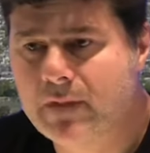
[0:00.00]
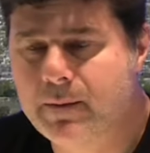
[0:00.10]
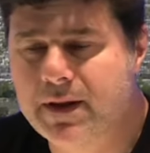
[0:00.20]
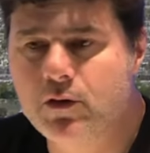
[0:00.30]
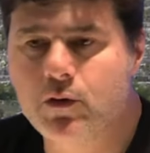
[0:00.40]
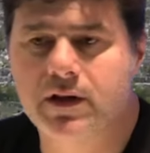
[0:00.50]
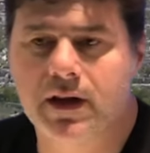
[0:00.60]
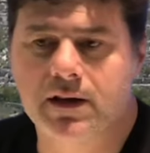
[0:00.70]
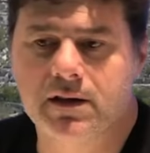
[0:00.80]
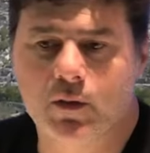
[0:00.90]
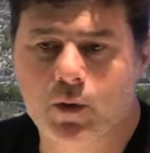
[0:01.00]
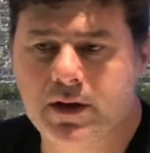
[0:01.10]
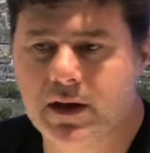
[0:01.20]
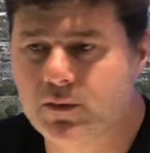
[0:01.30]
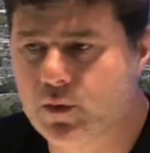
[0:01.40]
Yeah, but look in the
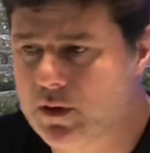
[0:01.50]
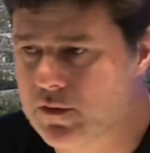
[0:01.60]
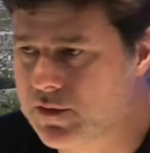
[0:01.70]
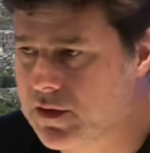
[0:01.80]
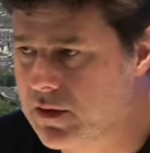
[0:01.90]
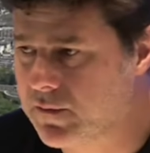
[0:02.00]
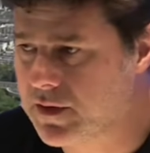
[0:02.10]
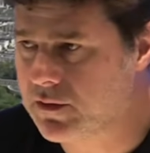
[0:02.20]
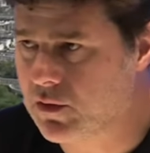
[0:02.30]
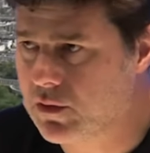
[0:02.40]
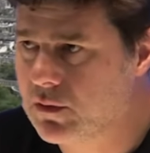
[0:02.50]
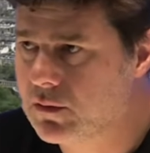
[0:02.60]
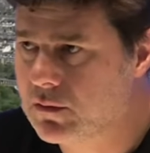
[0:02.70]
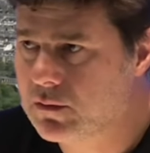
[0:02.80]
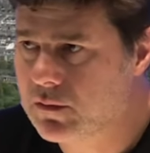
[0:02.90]
way that we concede the first goal.
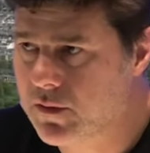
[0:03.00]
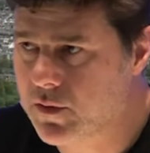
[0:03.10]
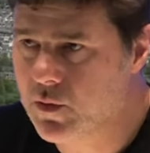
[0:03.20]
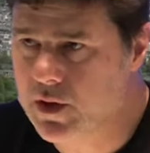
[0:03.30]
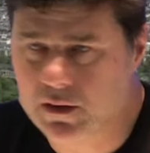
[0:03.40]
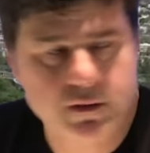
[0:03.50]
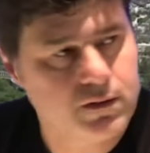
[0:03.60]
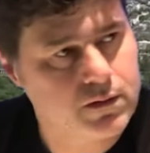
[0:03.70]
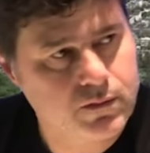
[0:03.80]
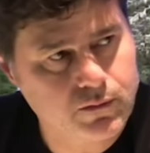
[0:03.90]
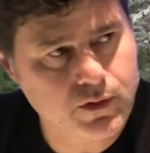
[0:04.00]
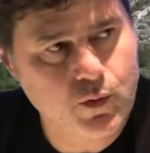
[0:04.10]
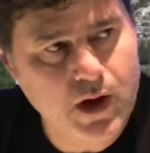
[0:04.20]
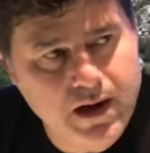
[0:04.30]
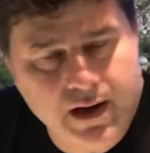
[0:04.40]
Threw in with
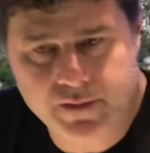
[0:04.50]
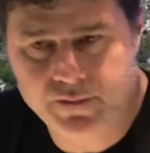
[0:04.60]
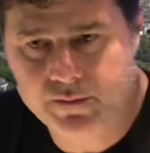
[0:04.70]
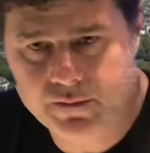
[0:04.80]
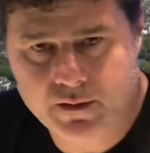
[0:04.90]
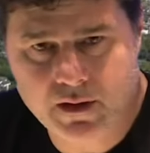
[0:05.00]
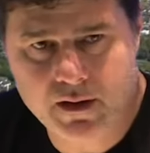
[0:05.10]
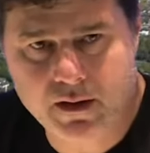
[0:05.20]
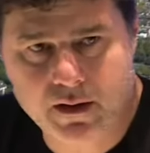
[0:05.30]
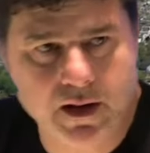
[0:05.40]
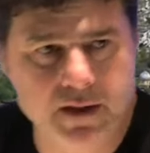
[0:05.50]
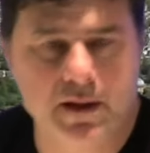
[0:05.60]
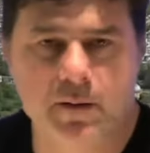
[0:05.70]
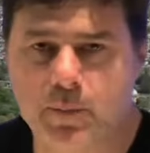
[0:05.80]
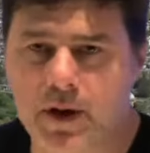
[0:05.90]
one less and
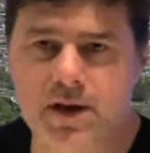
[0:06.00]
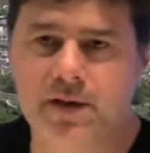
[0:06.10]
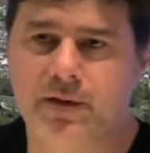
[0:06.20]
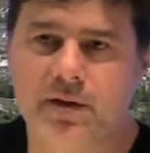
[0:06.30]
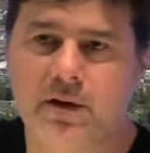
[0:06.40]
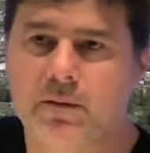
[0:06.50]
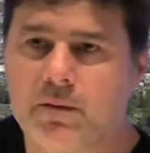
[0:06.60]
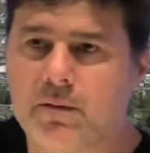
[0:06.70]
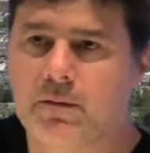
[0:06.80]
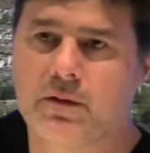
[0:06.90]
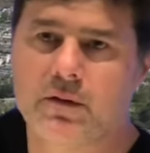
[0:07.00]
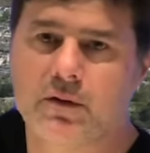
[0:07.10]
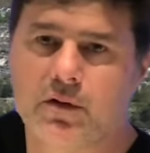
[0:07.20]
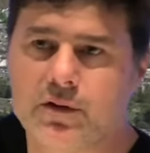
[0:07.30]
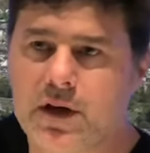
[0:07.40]
they play easy.
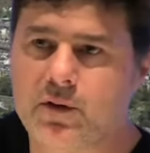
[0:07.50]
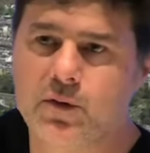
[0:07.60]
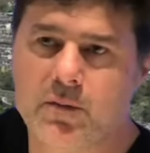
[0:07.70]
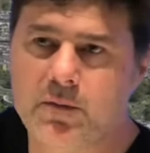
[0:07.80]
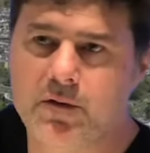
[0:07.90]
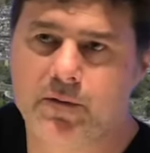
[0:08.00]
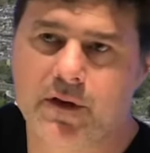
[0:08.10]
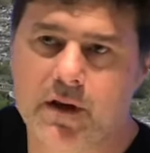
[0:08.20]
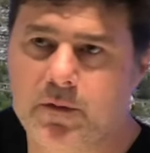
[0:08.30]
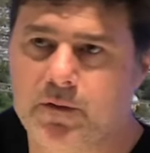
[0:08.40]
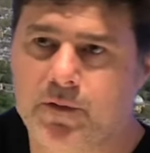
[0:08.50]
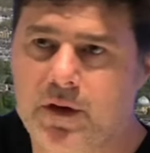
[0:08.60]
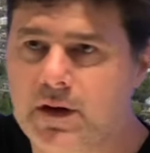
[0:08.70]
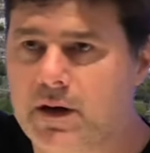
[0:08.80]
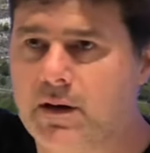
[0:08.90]
Contact with the
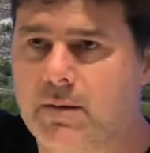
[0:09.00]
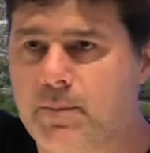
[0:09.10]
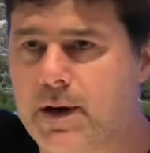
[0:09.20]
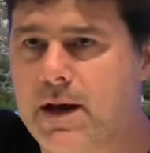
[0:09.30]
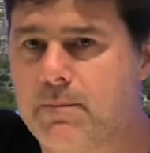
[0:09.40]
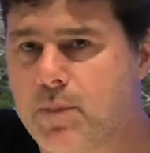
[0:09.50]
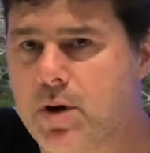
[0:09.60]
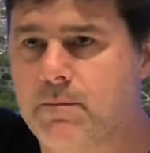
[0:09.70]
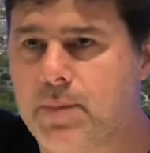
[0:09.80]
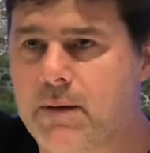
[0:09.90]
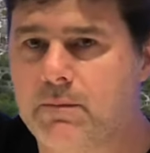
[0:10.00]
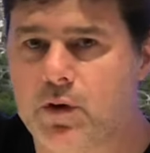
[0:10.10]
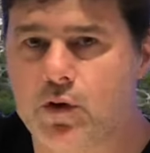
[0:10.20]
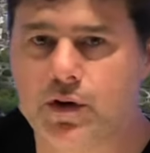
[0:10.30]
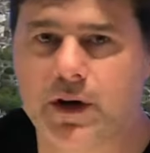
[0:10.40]
midfielder and play, pump, pump,
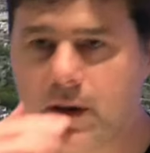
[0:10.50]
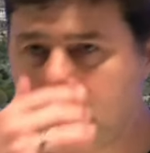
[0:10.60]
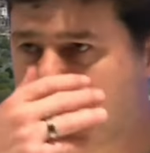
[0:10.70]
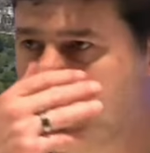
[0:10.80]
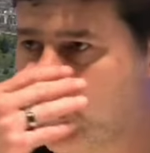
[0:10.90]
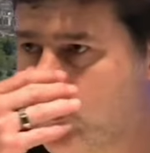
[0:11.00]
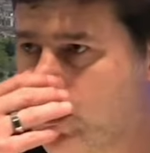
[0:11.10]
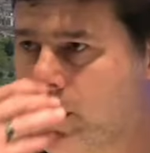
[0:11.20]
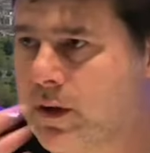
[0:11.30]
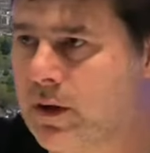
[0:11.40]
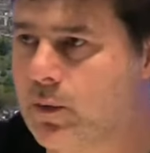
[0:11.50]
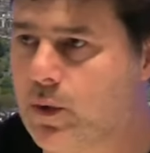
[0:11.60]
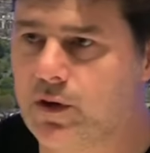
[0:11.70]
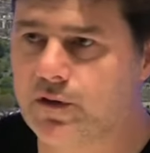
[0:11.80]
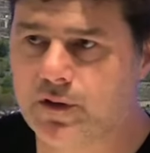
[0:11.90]
corner, and then
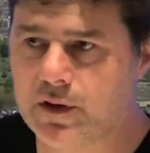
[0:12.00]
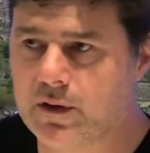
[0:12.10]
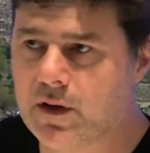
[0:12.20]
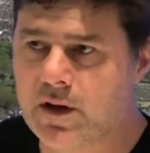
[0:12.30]
we concede.